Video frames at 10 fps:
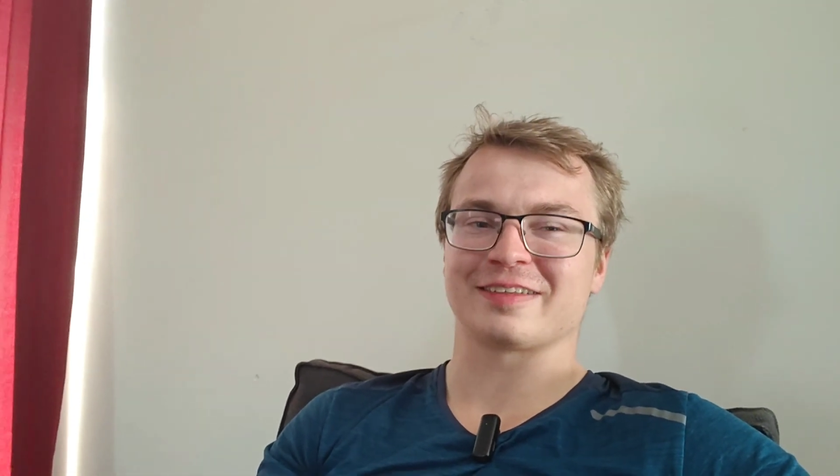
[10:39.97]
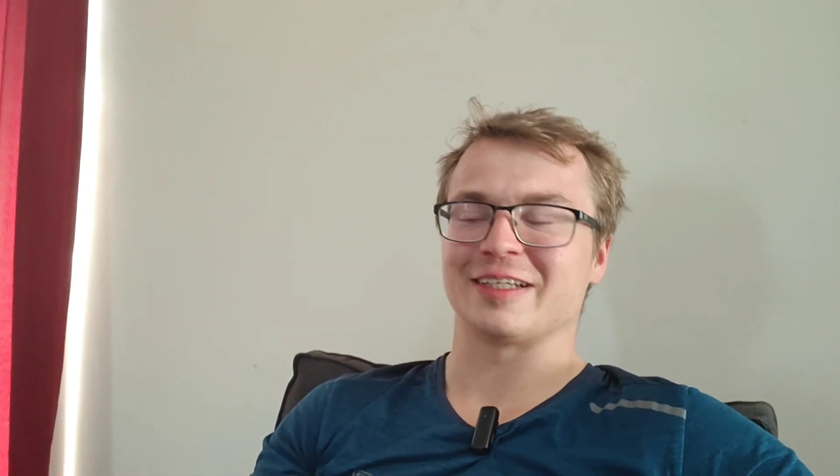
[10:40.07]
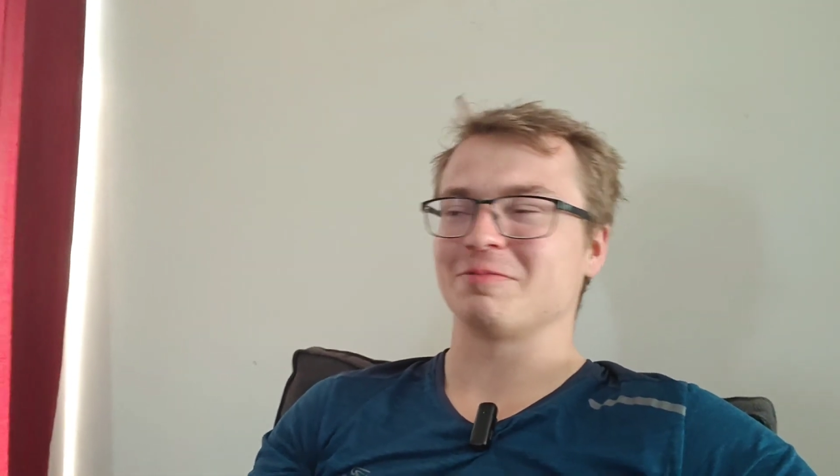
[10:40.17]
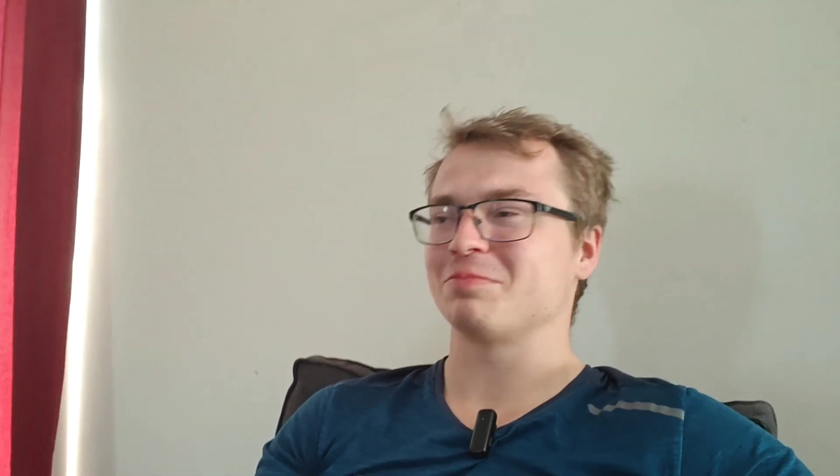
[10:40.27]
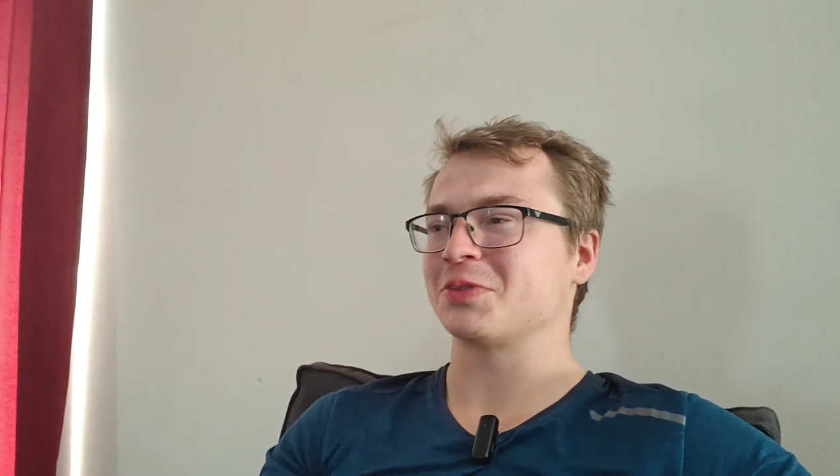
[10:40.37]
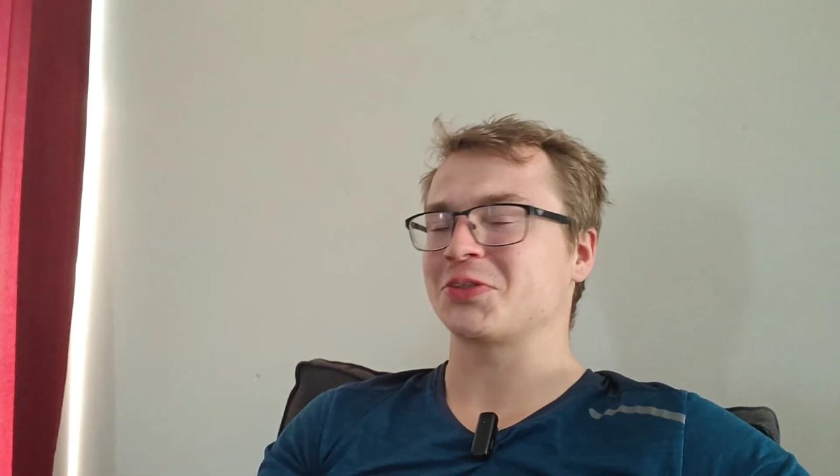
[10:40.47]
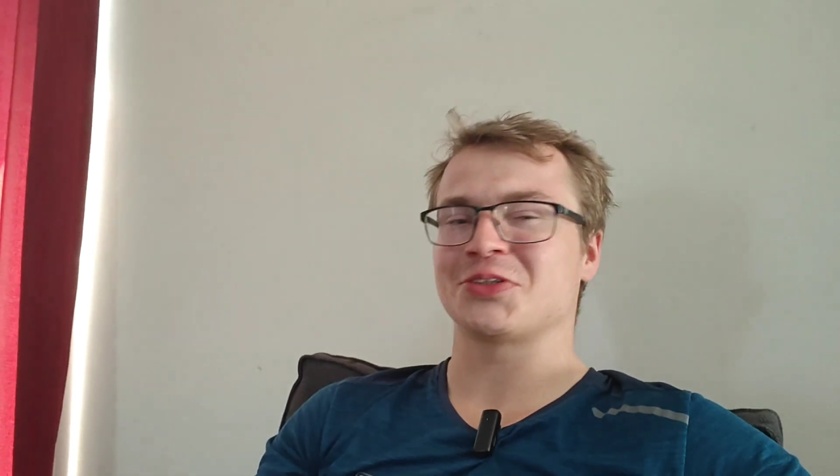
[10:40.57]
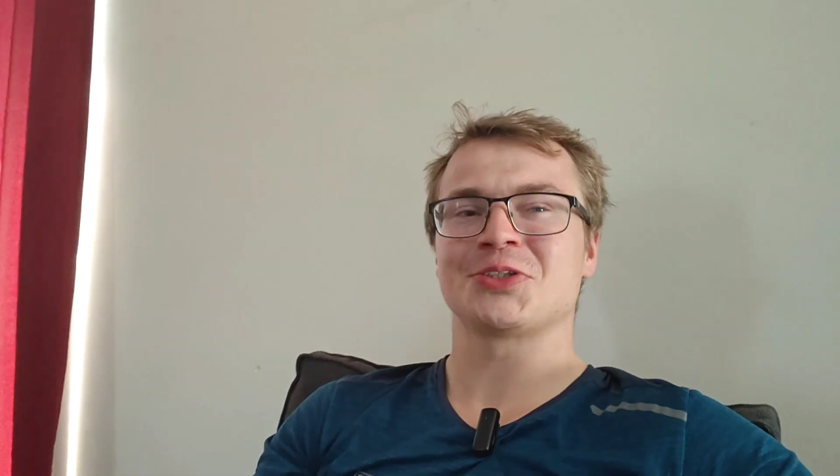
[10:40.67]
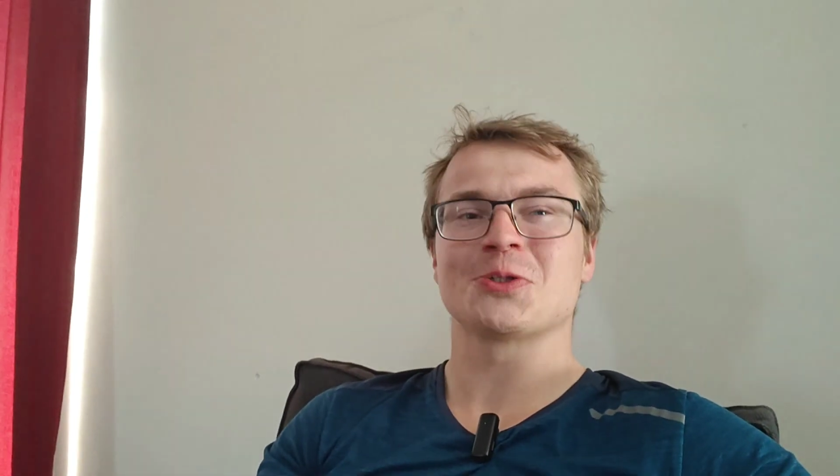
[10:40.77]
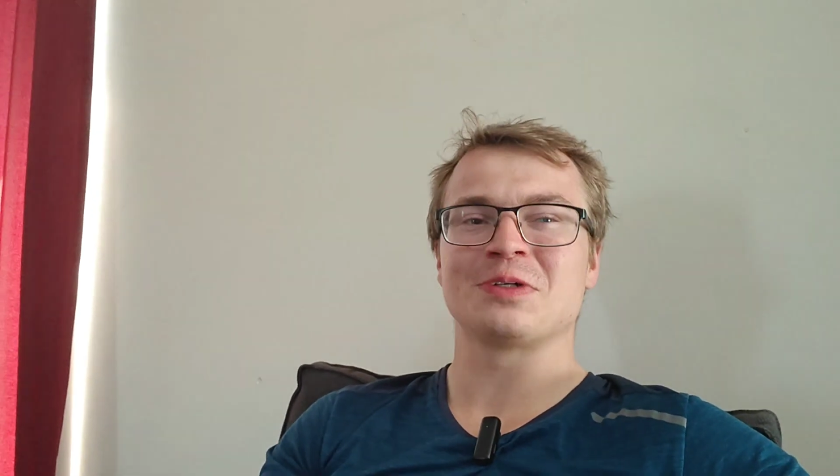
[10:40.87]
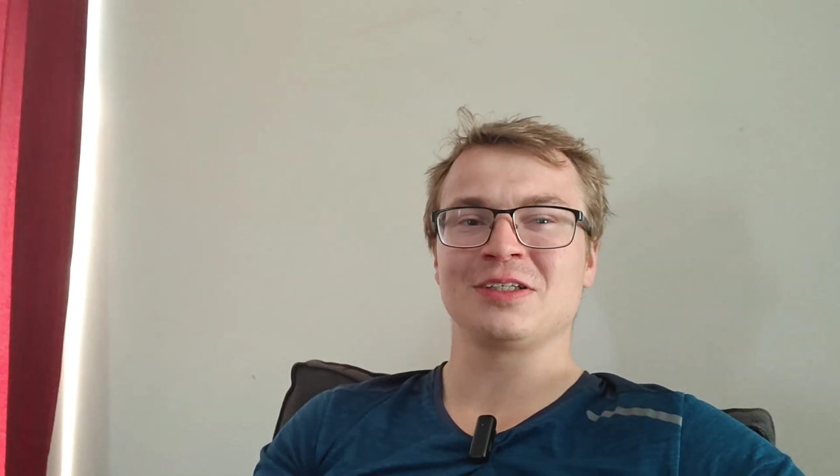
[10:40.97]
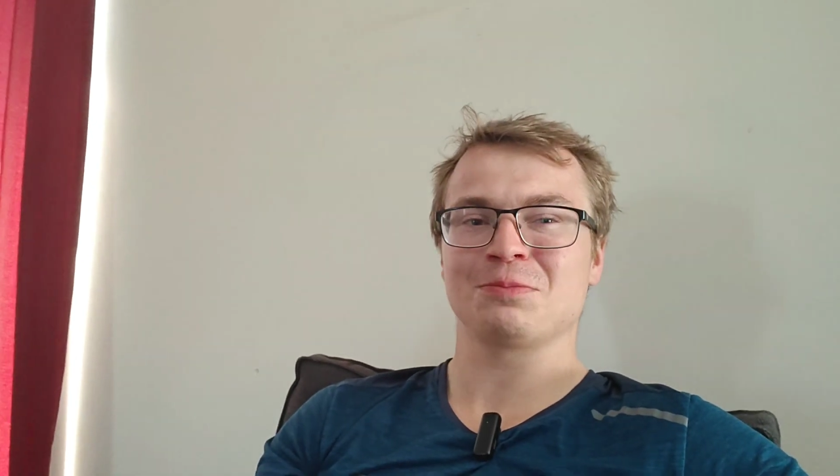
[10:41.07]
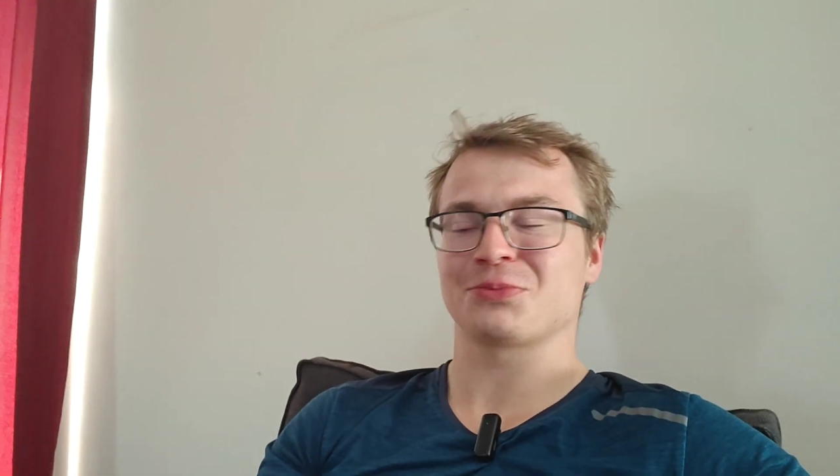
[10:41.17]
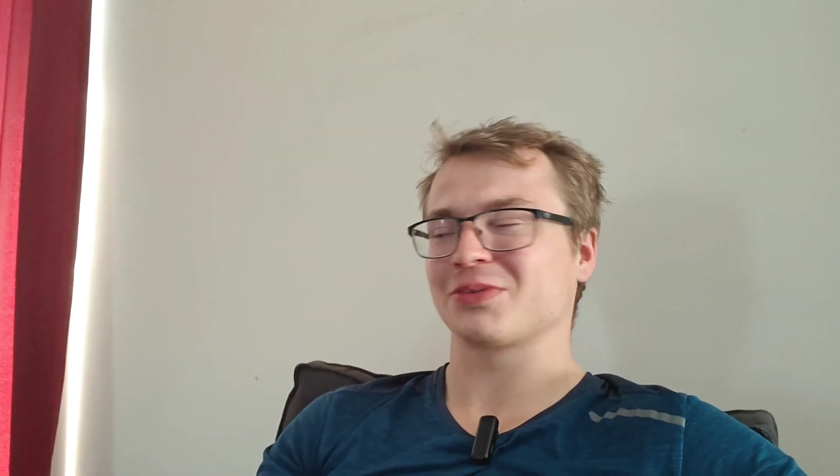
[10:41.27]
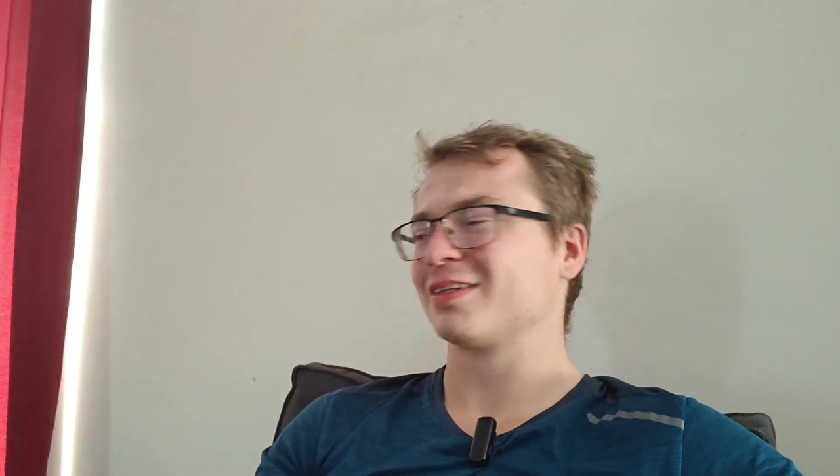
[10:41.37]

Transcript: day, because showing up,